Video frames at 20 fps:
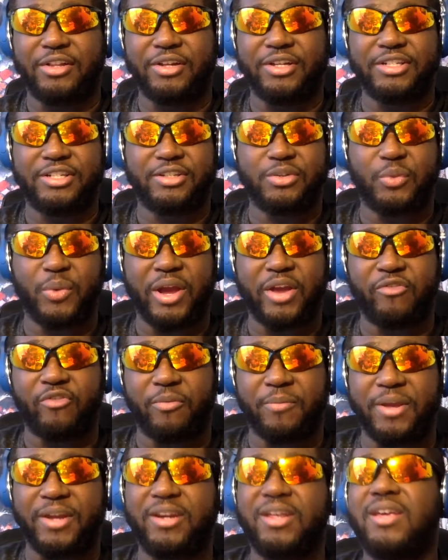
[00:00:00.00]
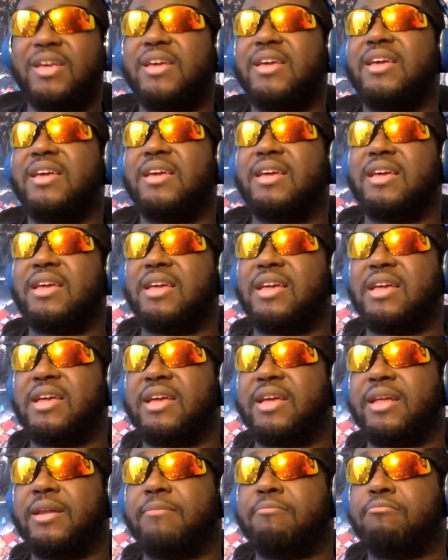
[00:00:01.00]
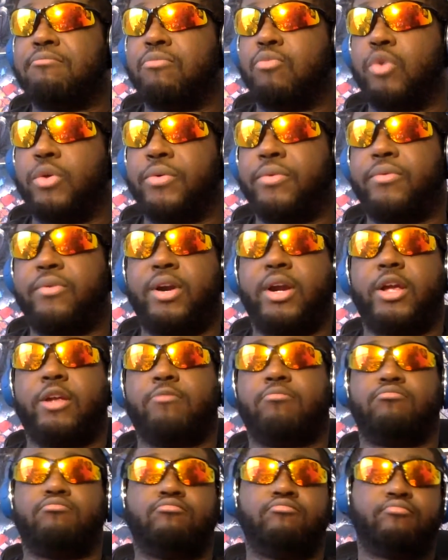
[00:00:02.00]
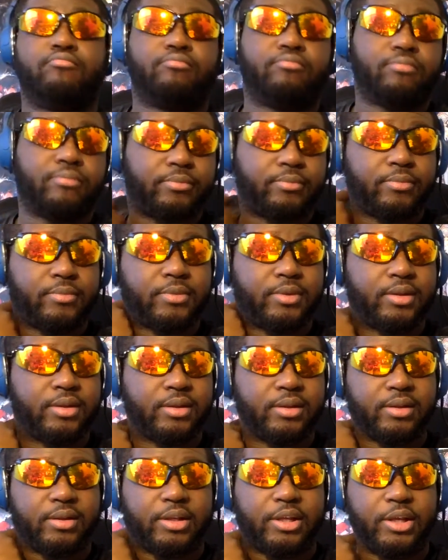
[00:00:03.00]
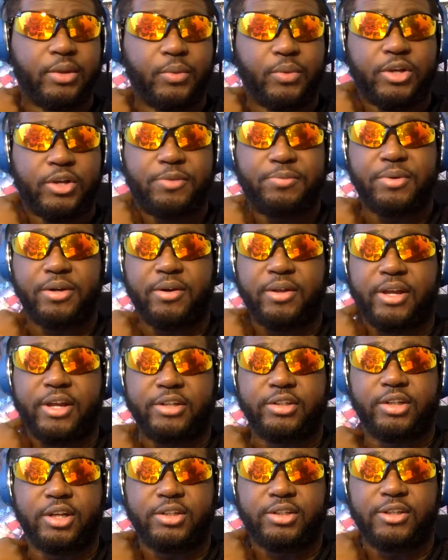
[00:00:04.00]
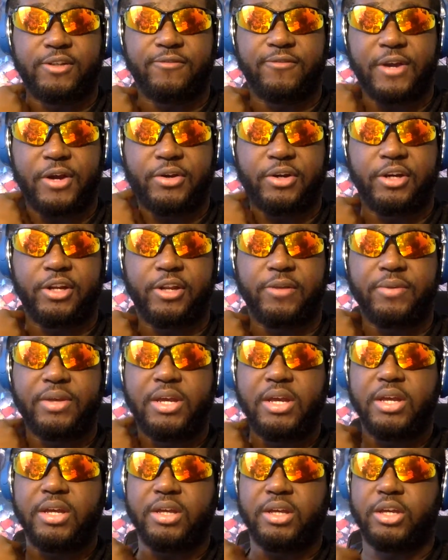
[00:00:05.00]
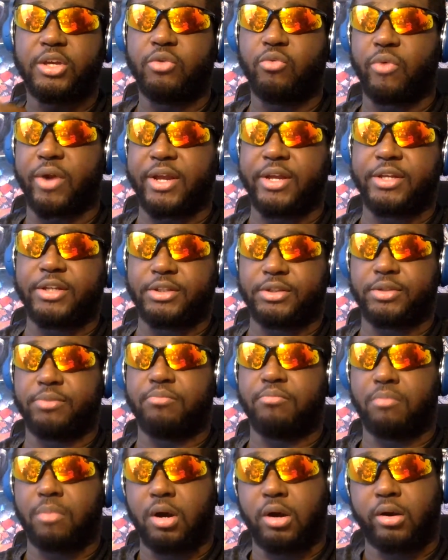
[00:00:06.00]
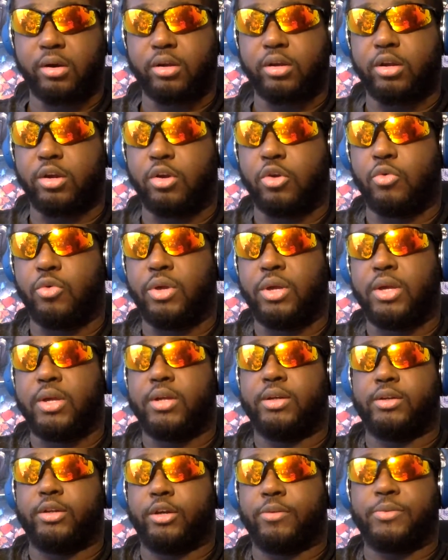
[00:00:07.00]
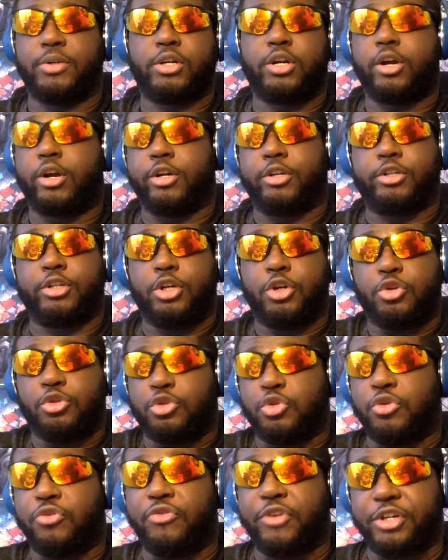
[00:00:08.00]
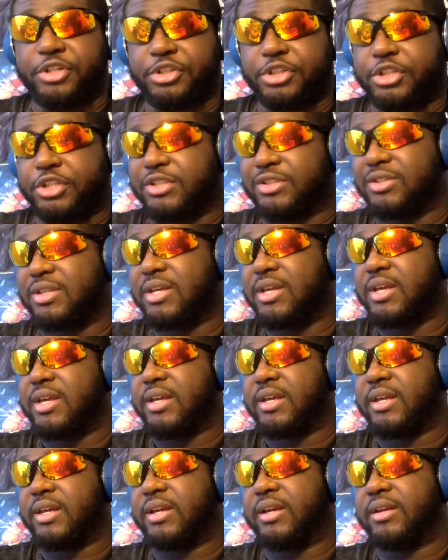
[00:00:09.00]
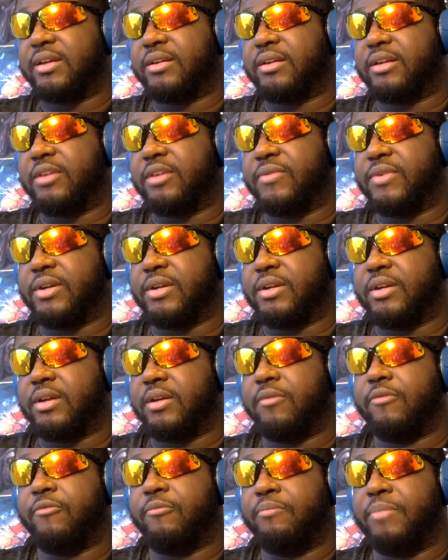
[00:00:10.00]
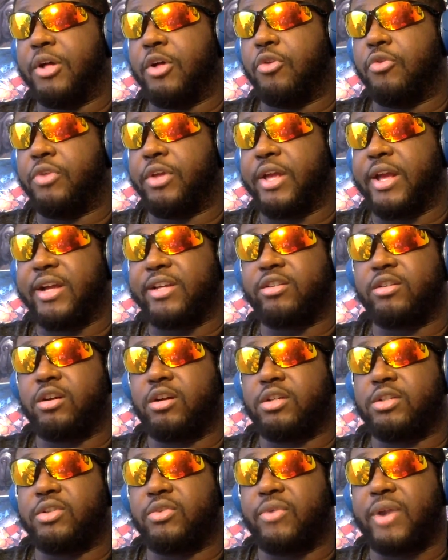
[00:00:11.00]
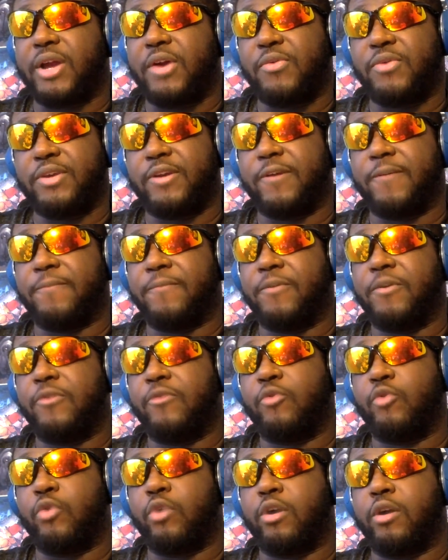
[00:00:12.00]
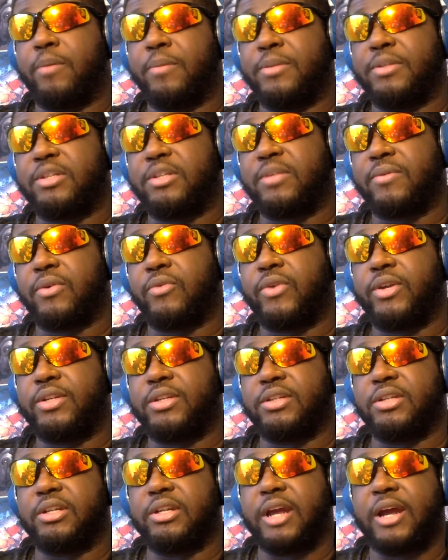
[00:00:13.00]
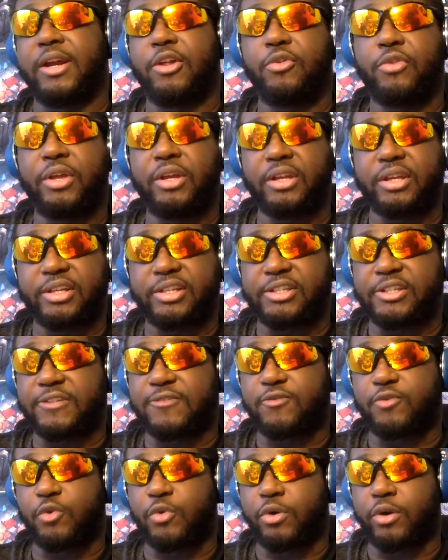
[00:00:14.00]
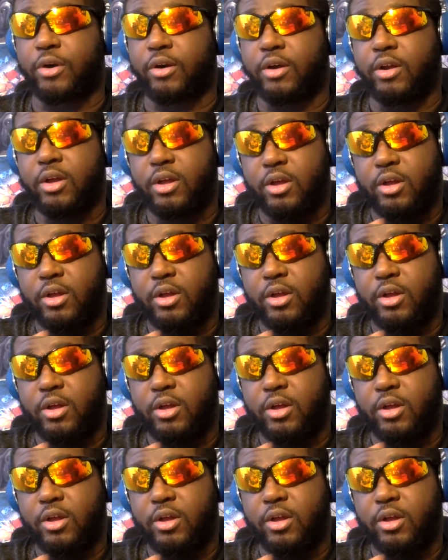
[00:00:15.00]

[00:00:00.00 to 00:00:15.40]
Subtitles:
inches away from it. And he was part of the X-Laws. He founded it. He raised Marco, took him to car shows, universities, and even built the X-Laws around him for a specific reason. And I don't think it's just for